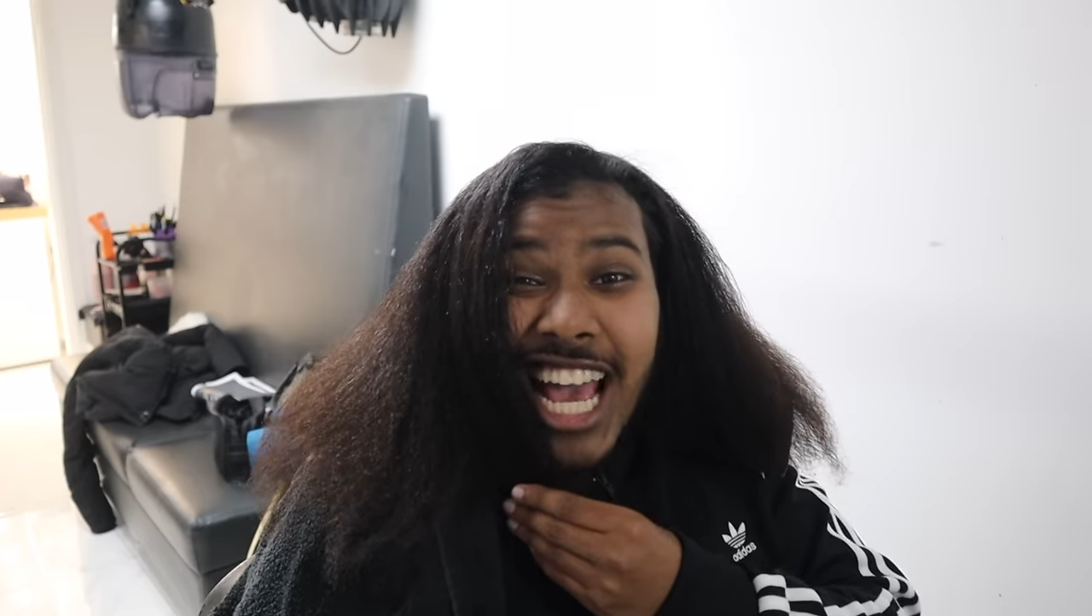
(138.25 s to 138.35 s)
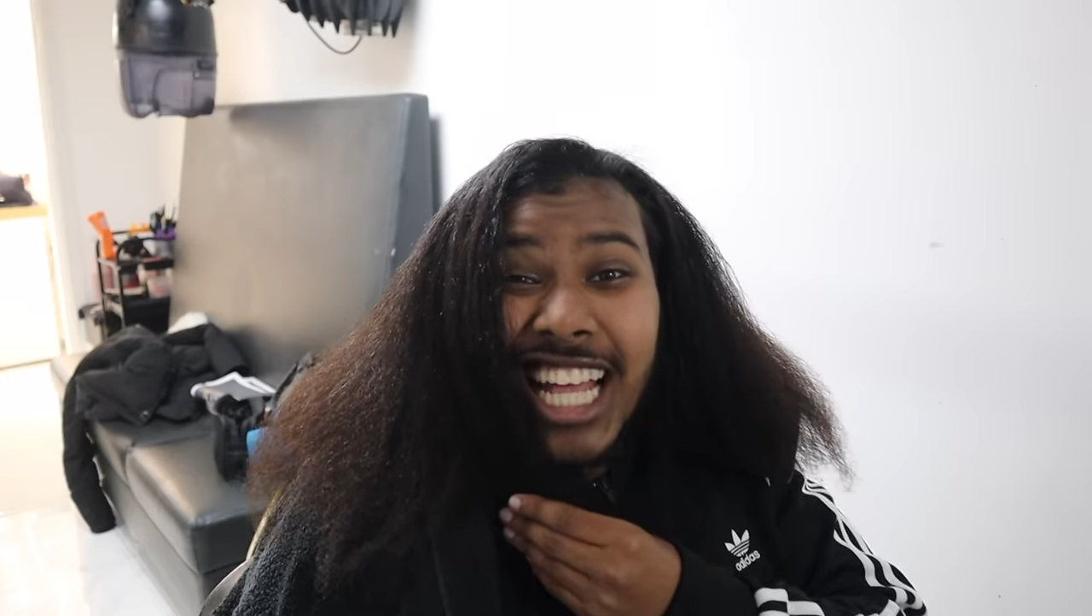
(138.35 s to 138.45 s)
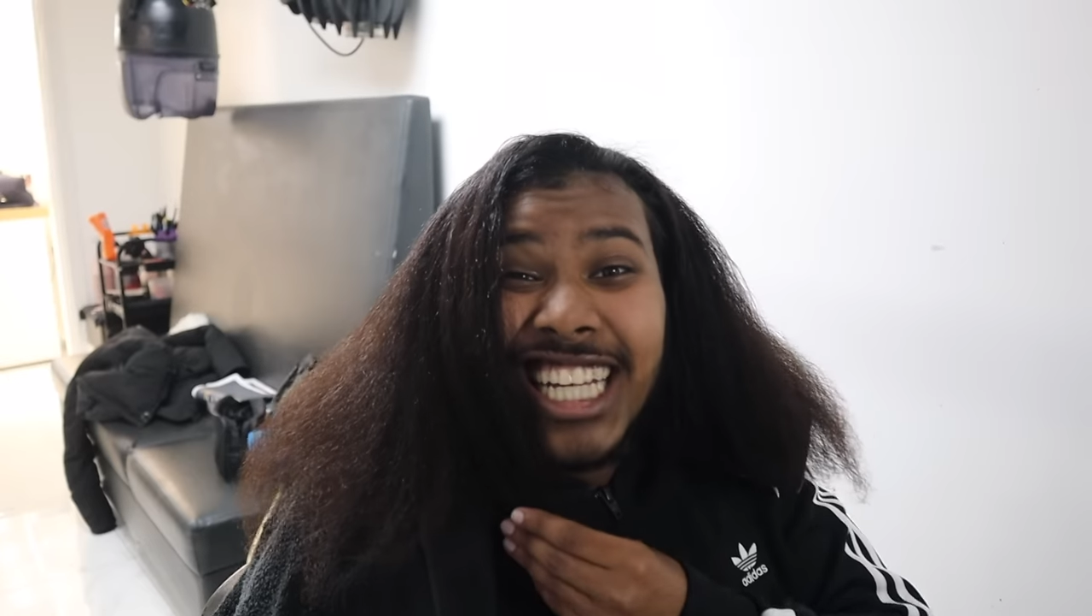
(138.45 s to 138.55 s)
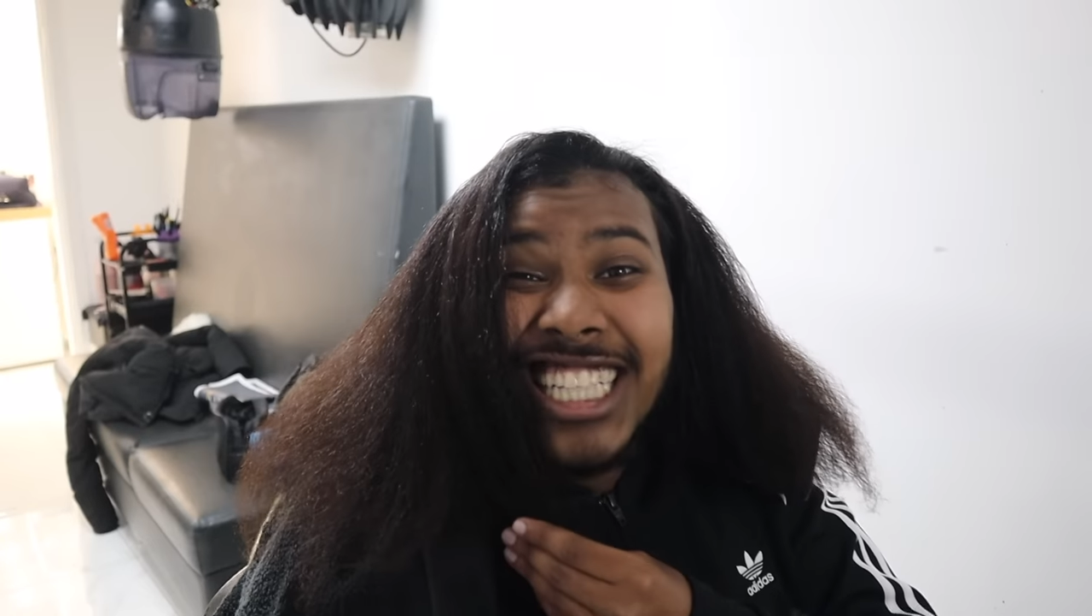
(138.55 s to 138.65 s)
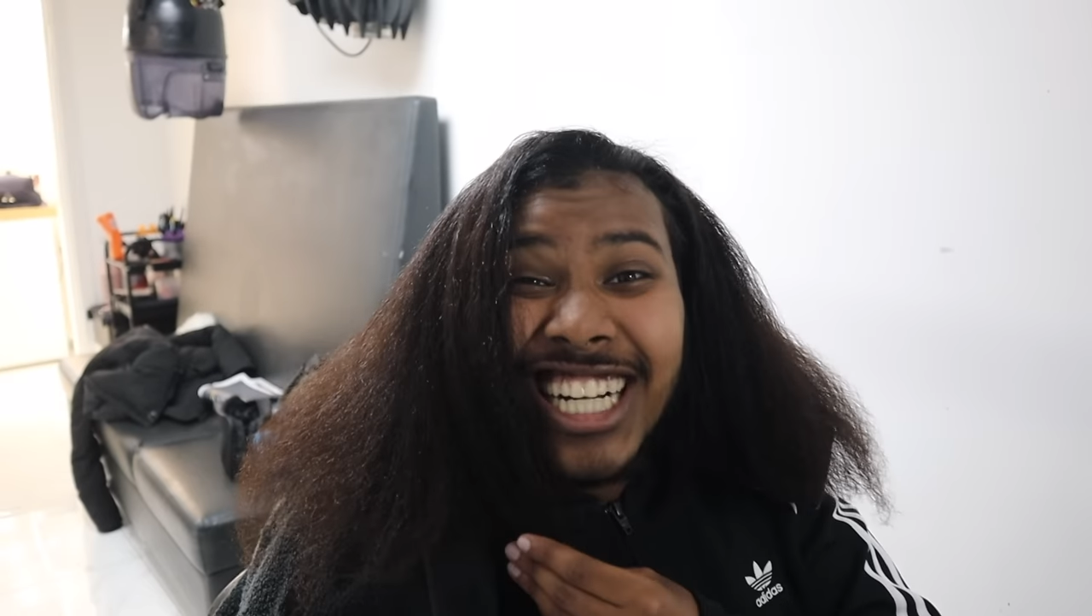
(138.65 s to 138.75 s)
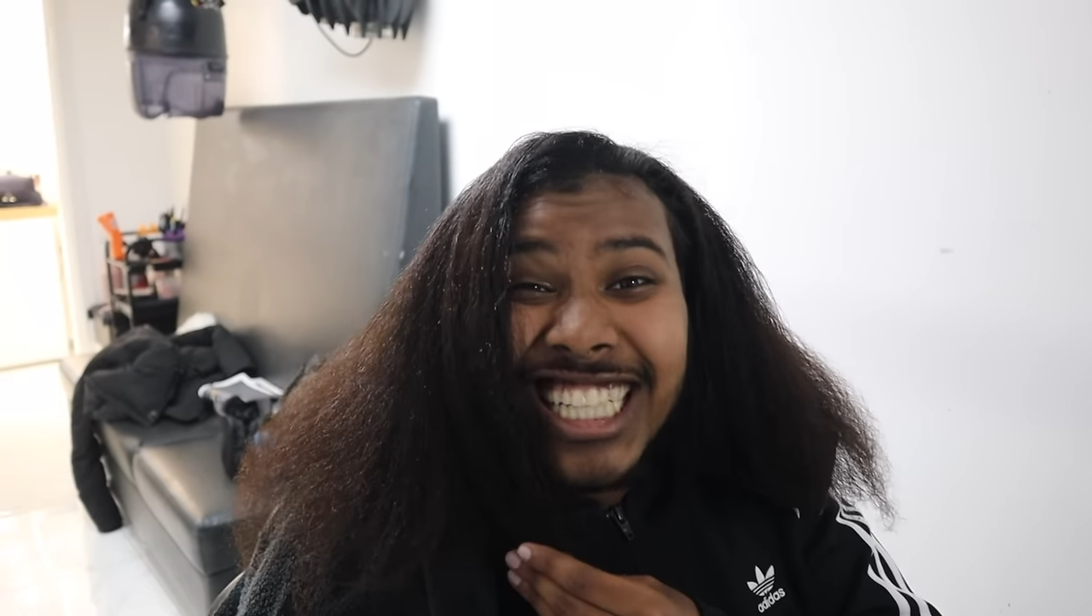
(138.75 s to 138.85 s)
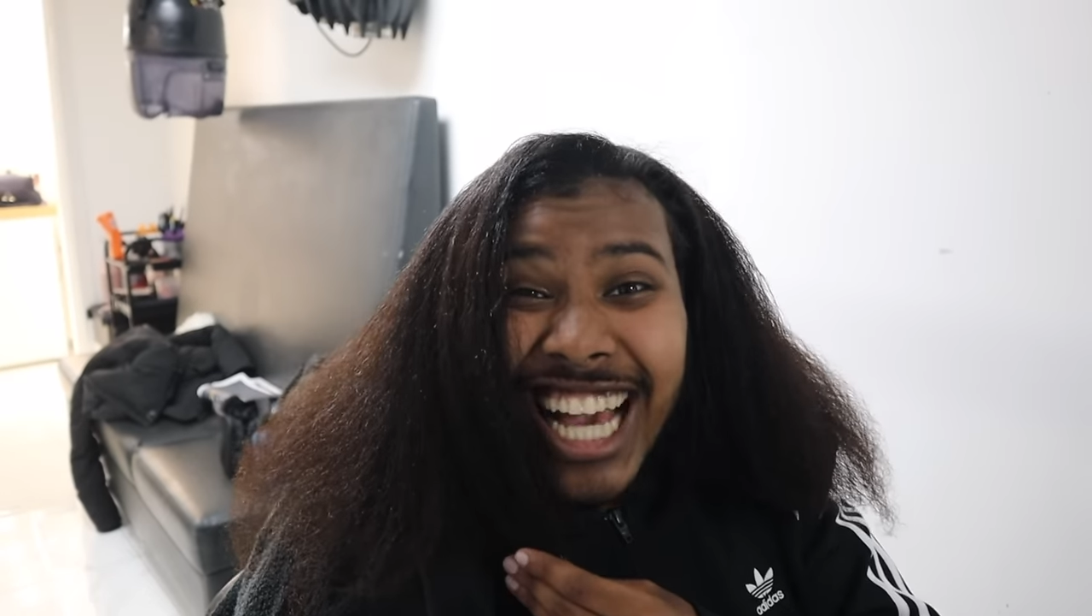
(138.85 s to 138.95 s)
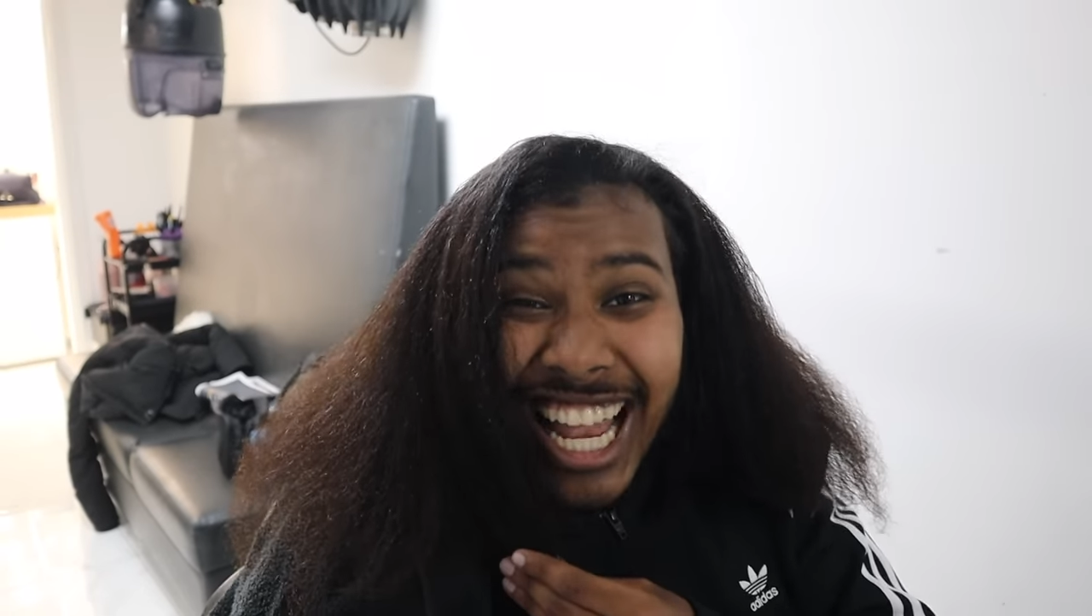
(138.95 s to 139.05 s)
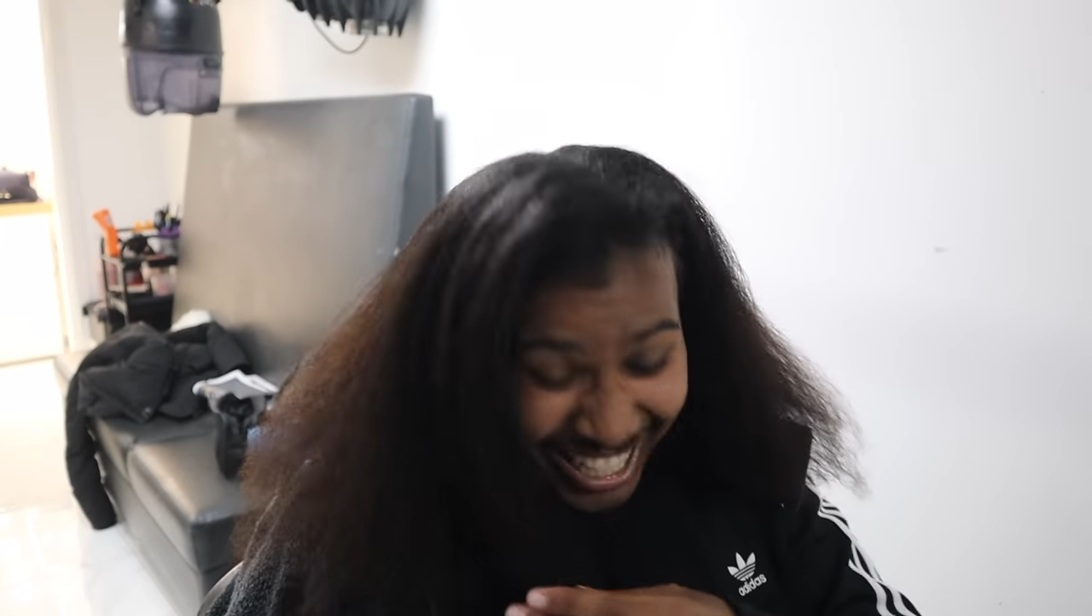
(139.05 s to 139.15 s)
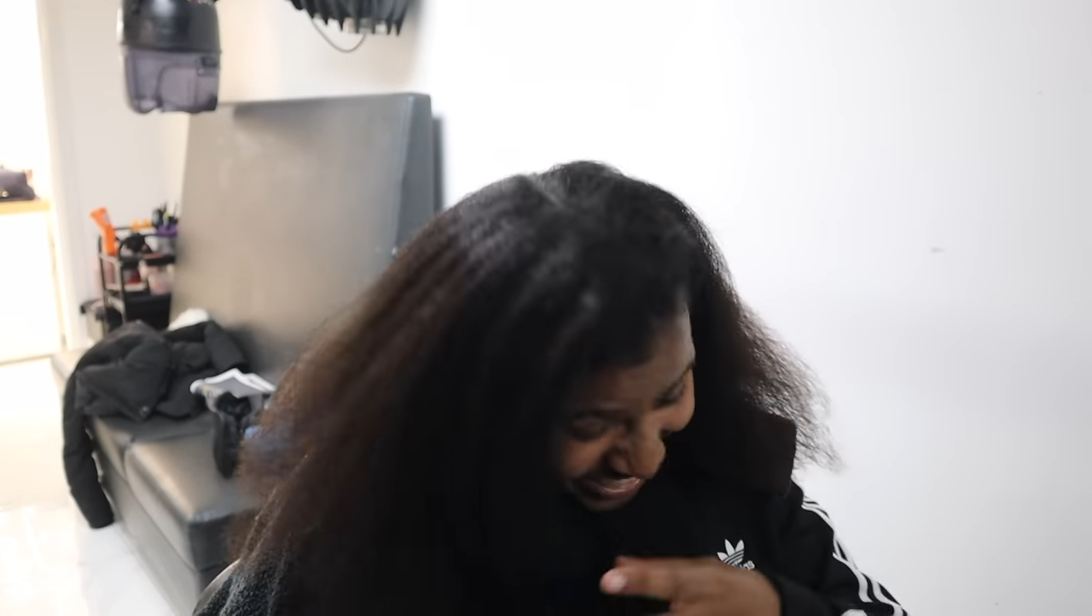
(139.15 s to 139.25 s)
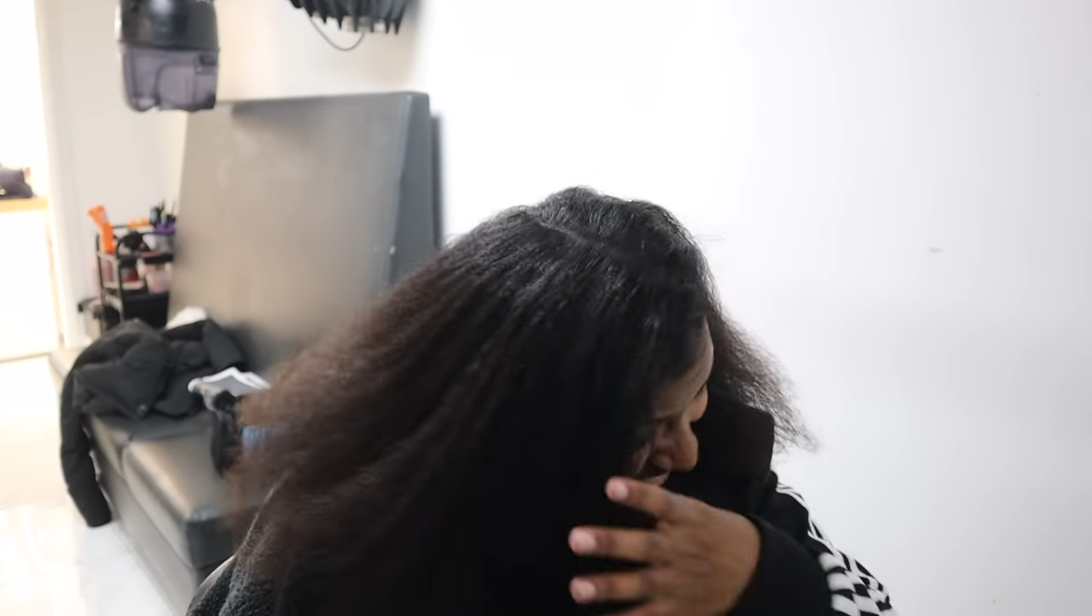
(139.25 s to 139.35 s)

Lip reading: hair than your gal.